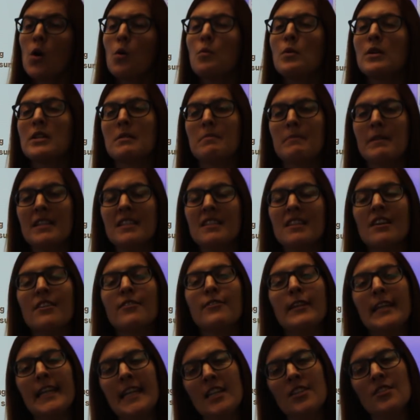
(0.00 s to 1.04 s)
which means of
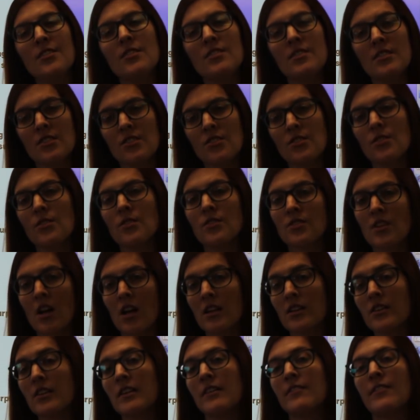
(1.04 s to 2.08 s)
each additional
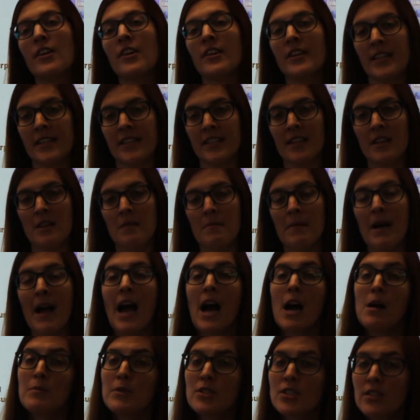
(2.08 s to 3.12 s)
dollar of our income,
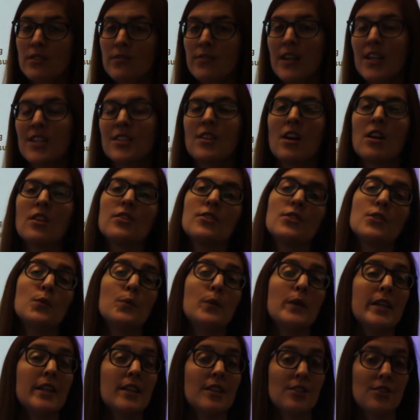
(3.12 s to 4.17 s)
how much of that dollar do
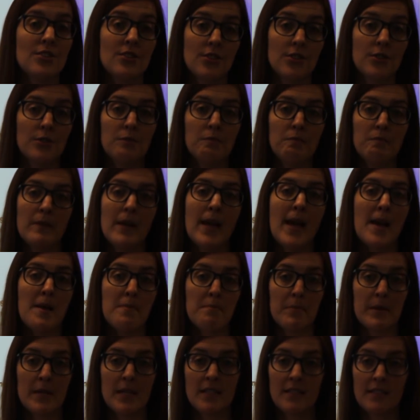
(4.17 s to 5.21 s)
we consume,
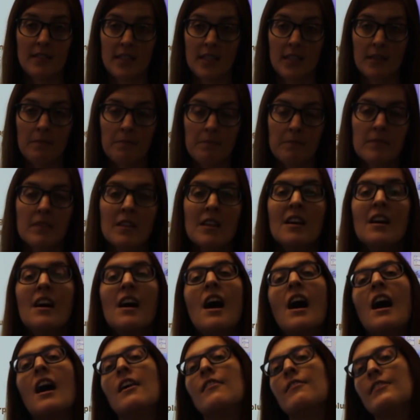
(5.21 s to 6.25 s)
MPC?
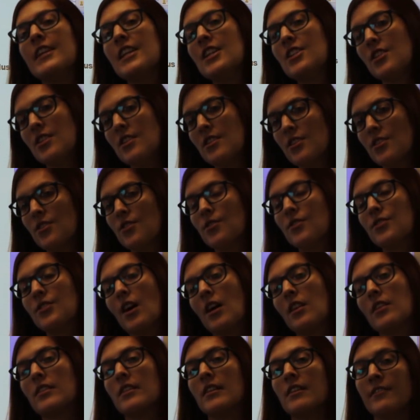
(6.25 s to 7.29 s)
Of each additional
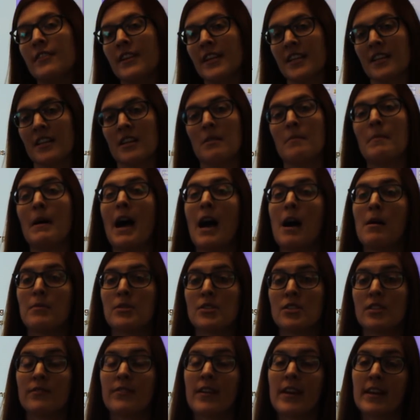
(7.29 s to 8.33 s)
dollar of income, how
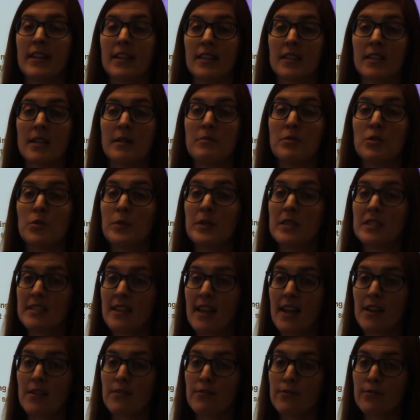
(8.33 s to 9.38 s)
much of that income do we
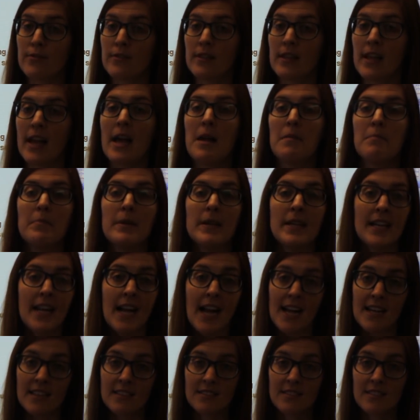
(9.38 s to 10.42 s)
save,
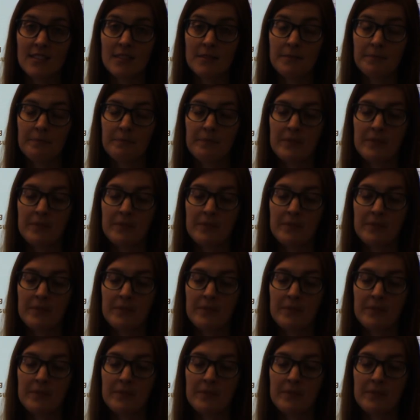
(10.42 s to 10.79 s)
MPS?